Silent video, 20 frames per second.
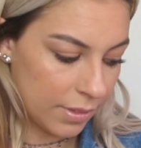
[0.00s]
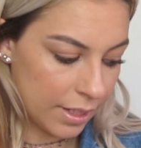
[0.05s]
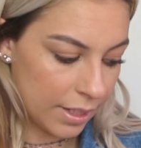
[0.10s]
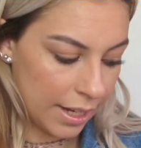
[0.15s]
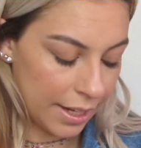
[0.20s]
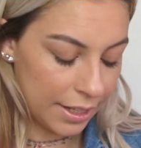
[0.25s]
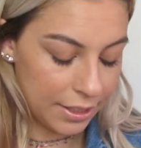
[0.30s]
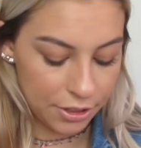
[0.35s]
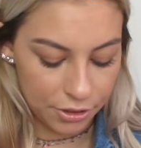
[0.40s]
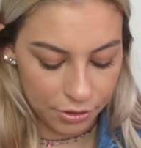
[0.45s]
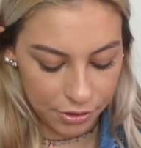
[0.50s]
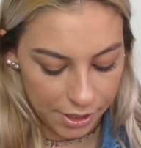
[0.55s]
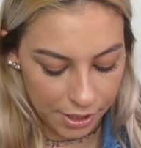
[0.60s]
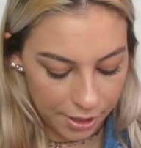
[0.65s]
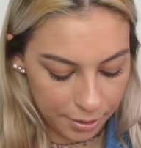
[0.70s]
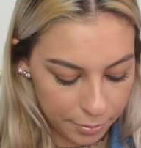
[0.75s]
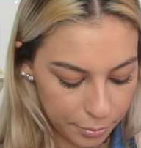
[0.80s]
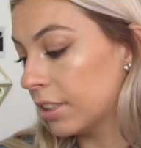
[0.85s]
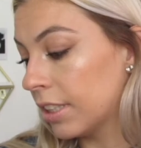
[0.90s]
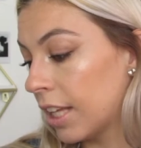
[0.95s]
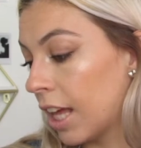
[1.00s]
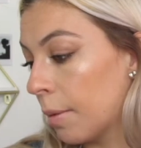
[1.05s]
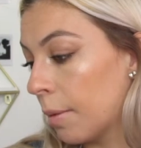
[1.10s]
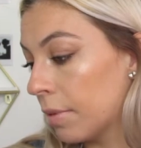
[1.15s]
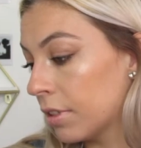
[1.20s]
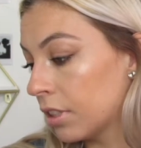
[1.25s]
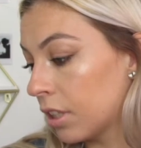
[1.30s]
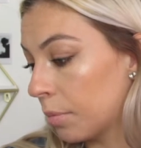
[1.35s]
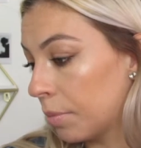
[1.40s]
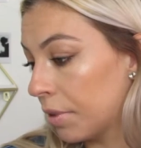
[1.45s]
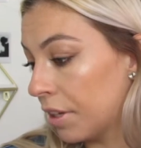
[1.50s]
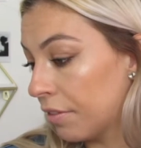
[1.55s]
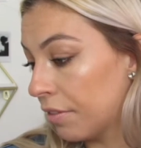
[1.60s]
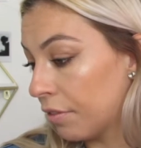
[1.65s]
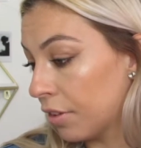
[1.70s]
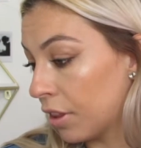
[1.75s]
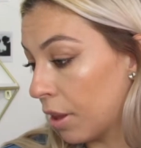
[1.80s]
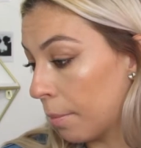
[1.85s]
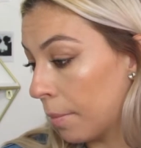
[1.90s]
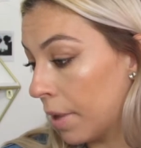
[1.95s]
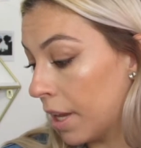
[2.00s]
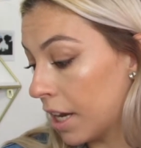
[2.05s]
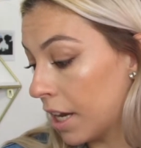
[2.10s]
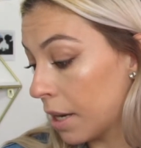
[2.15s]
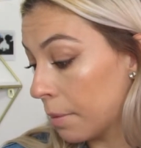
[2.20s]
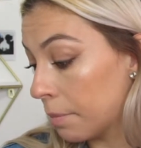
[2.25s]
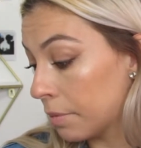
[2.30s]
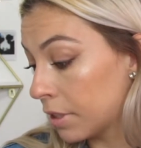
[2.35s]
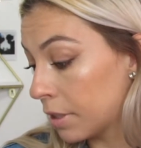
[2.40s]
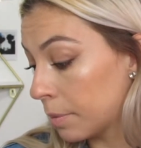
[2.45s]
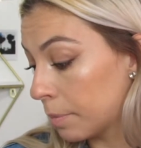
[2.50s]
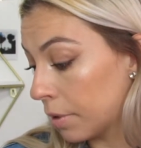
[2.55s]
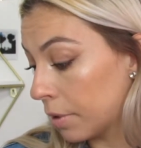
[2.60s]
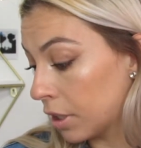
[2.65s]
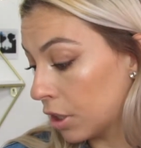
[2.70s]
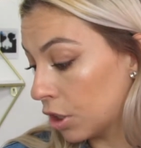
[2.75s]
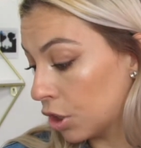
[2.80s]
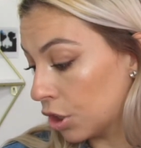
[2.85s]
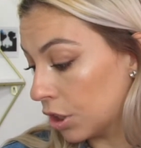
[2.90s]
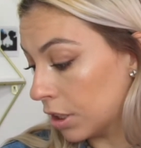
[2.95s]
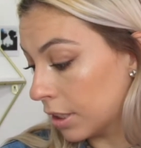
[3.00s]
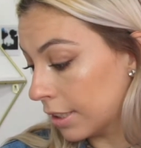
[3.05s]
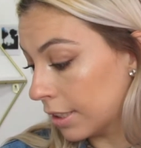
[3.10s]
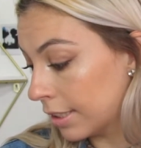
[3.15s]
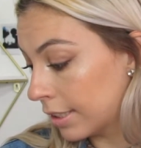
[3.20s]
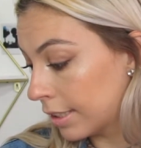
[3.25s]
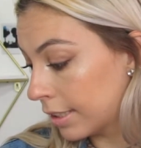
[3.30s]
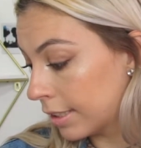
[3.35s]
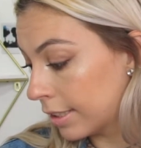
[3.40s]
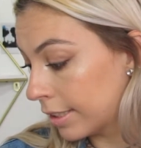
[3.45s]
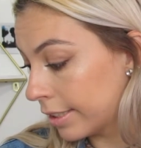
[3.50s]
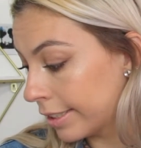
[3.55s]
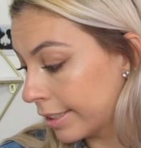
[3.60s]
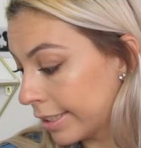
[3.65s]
it's okay. Here's the MSRP for the makeup sponges.